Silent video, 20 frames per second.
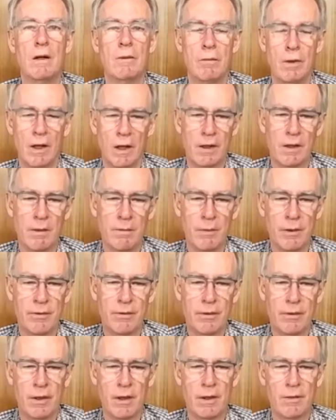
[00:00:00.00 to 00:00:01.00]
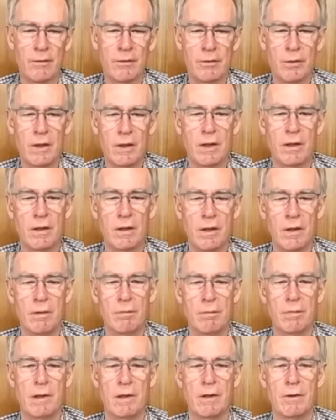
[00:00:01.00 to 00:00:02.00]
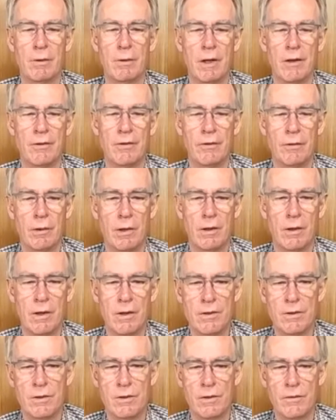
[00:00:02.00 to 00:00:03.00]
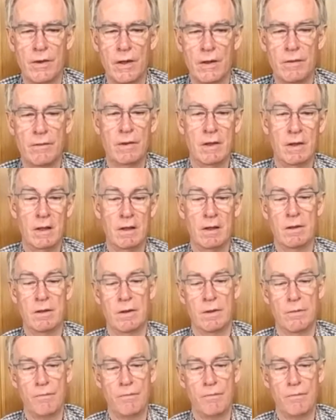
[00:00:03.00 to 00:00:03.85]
It ranked number 3 out of 29 Pinot Noirs from Orange of that vintage.